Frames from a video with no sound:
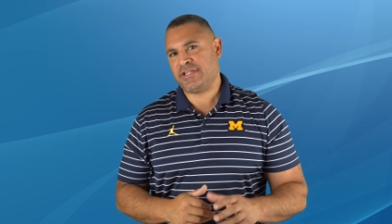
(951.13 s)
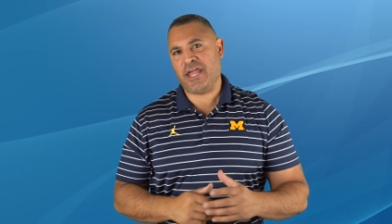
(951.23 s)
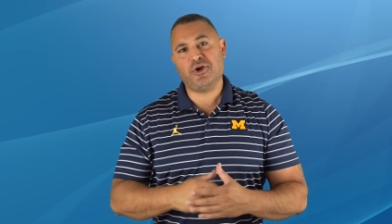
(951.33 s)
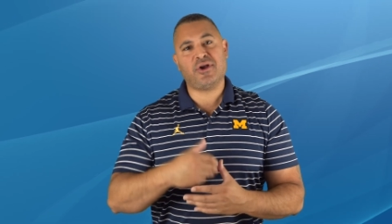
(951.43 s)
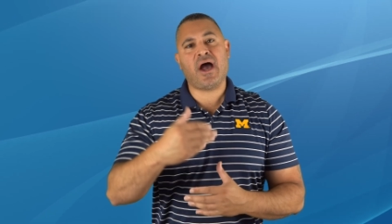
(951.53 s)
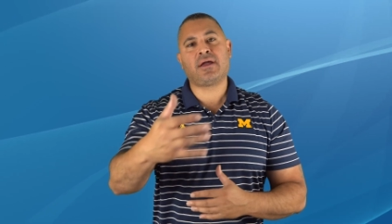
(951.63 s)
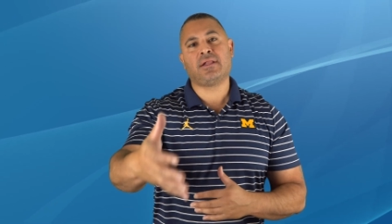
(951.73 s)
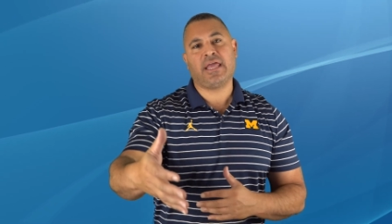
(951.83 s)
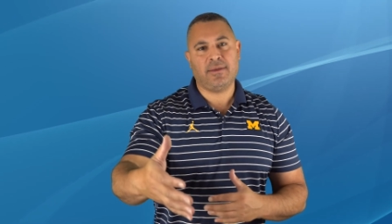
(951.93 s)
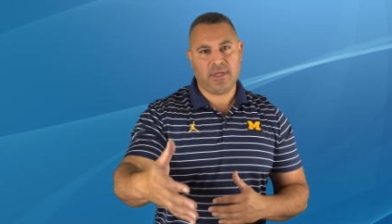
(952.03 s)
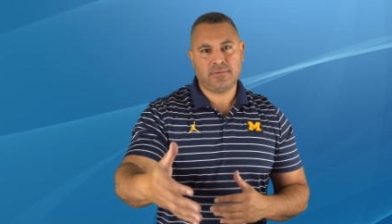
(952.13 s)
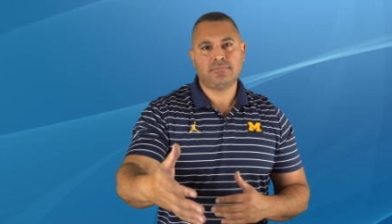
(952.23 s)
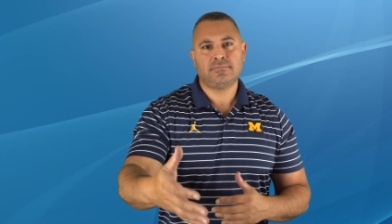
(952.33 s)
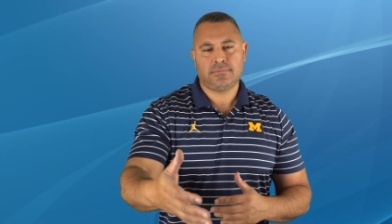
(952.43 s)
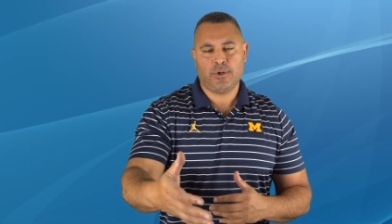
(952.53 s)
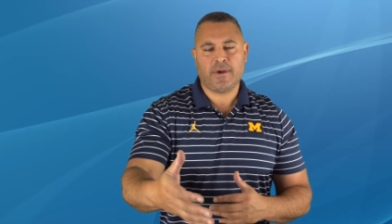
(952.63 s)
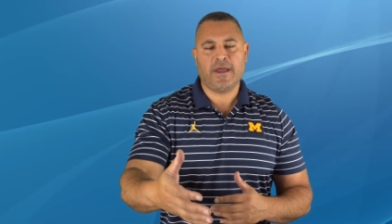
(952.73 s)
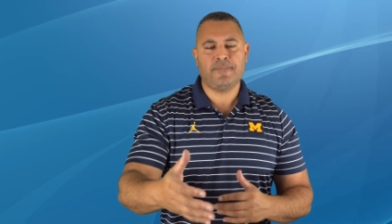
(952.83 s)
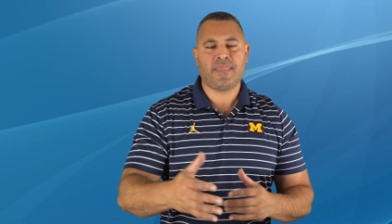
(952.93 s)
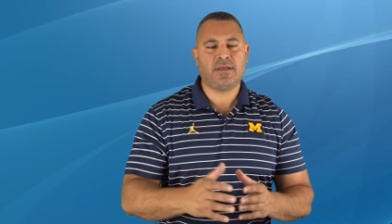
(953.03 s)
that you're not claiming, okay?